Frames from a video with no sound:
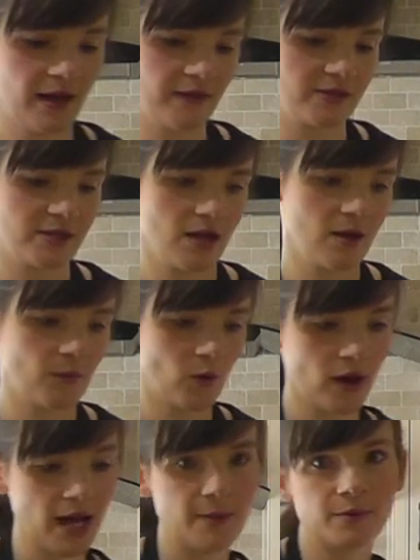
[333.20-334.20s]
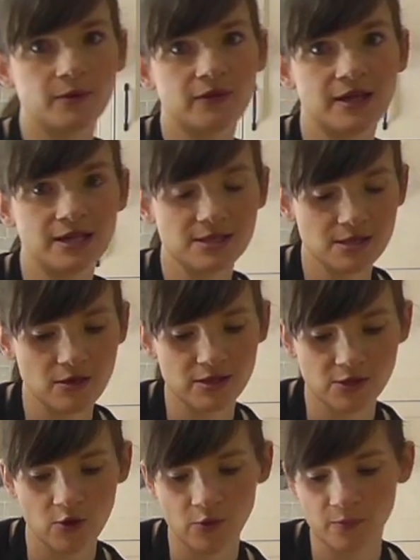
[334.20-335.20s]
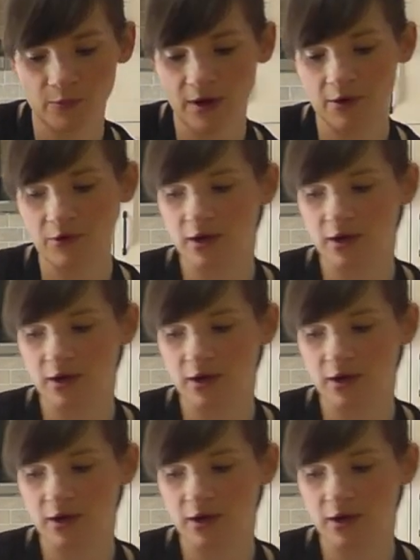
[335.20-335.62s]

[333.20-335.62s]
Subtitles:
and I'm quite happy with these, nice golden brown